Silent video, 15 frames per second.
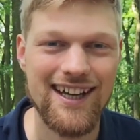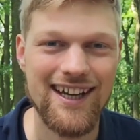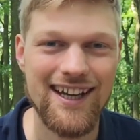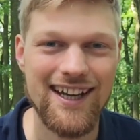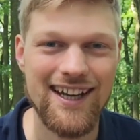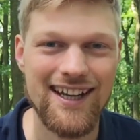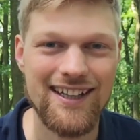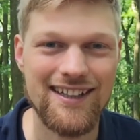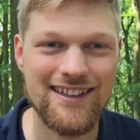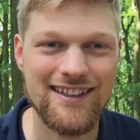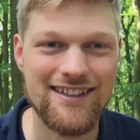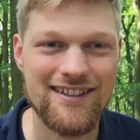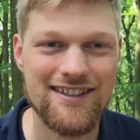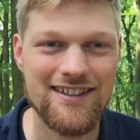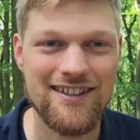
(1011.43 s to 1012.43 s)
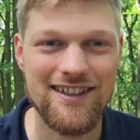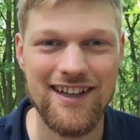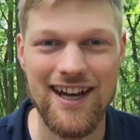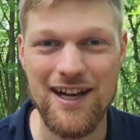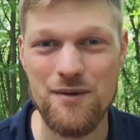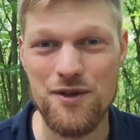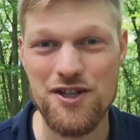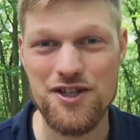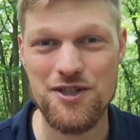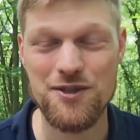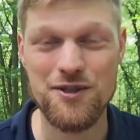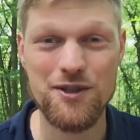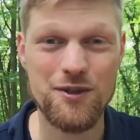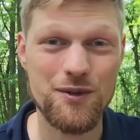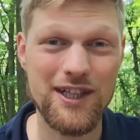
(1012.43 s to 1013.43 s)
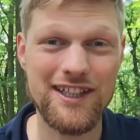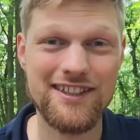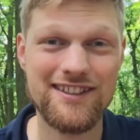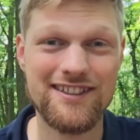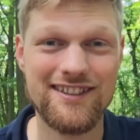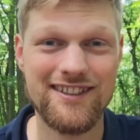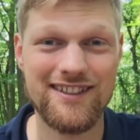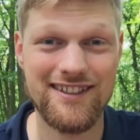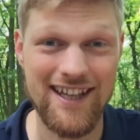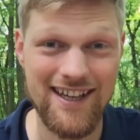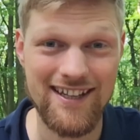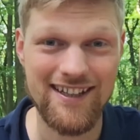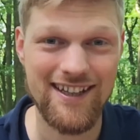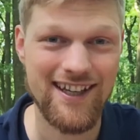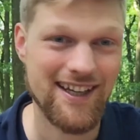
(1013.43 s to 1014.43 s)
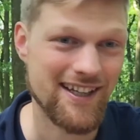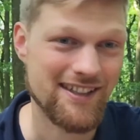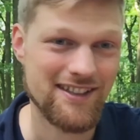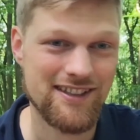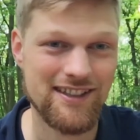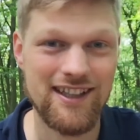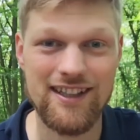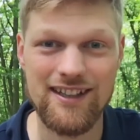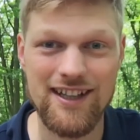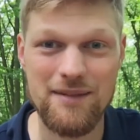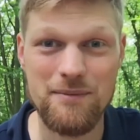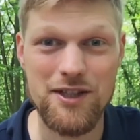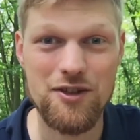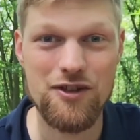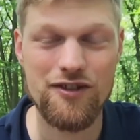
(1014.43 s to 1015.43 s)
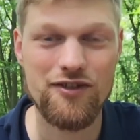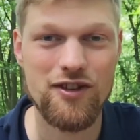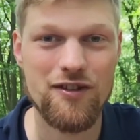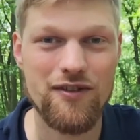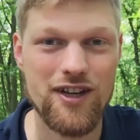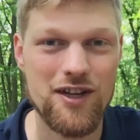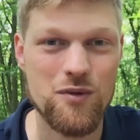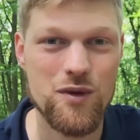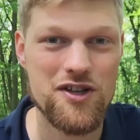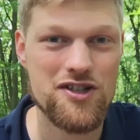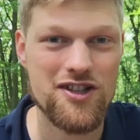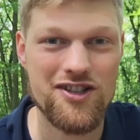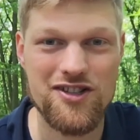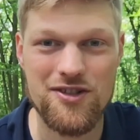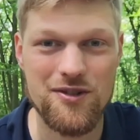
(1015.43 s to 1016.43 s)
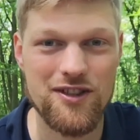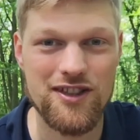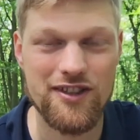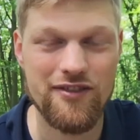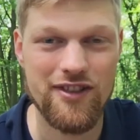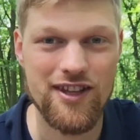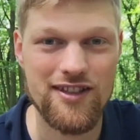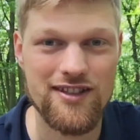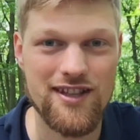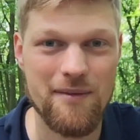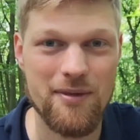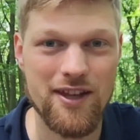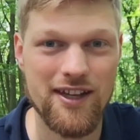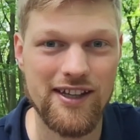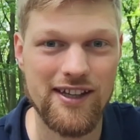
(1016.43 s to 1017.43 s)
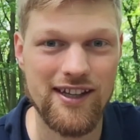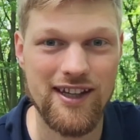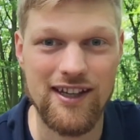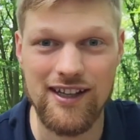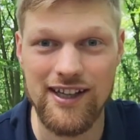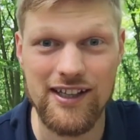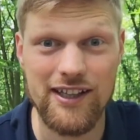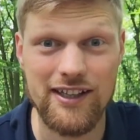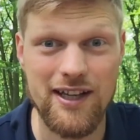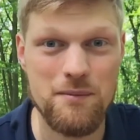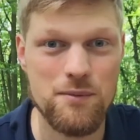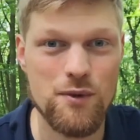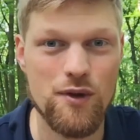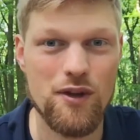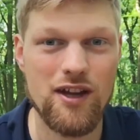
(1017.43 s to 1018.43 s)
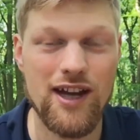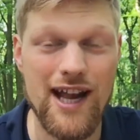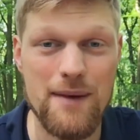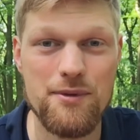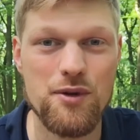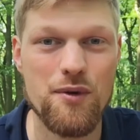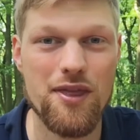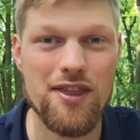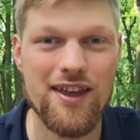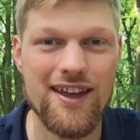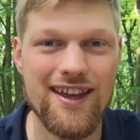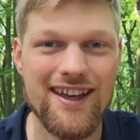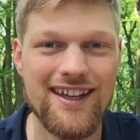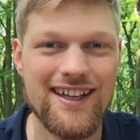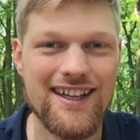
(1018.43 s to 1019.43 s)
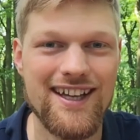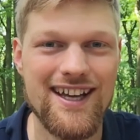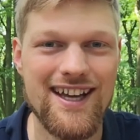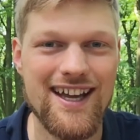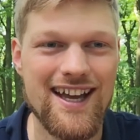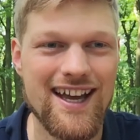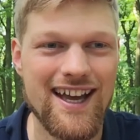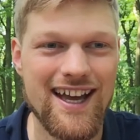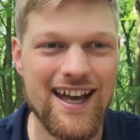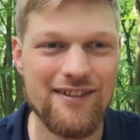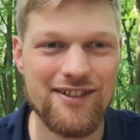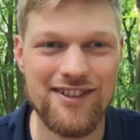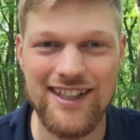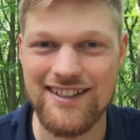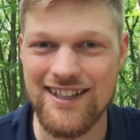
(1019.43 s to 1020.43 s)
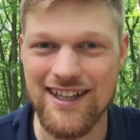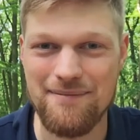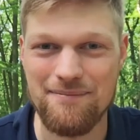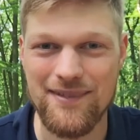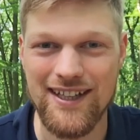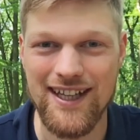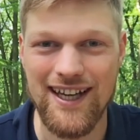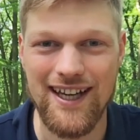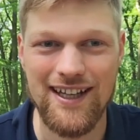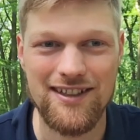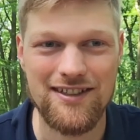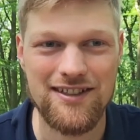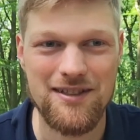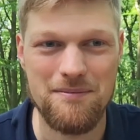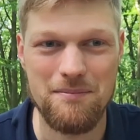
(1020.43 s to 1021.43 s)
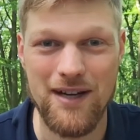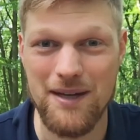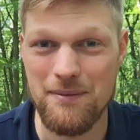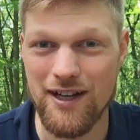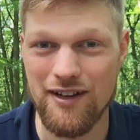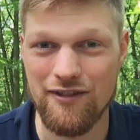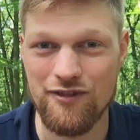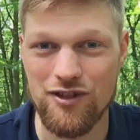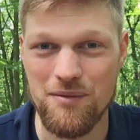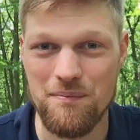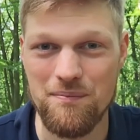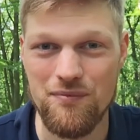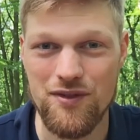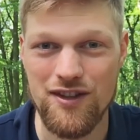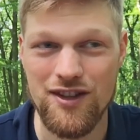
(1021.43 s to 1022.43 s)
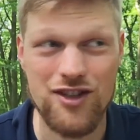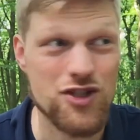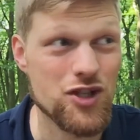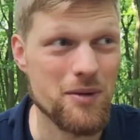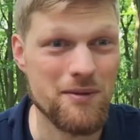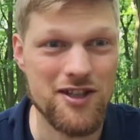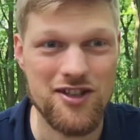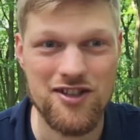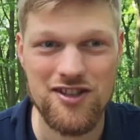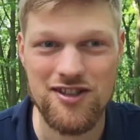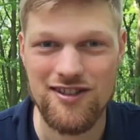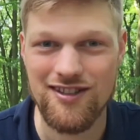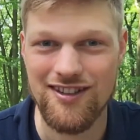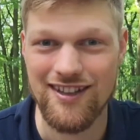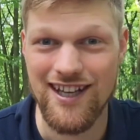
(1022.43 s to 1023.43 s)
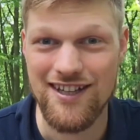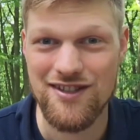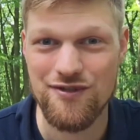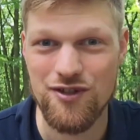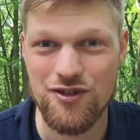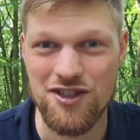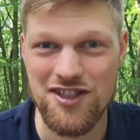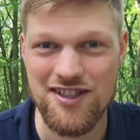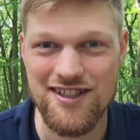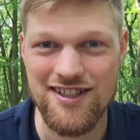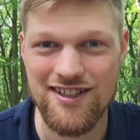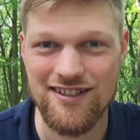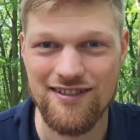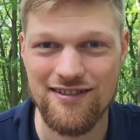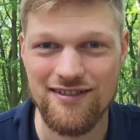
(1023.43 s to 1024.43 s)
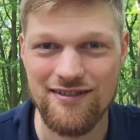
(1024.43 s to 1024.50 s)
And I wish you a great day. And yeah, let me know if you have any questions or if there's something I can help you with. Have a great time, and bye bye from Germany's nice forest.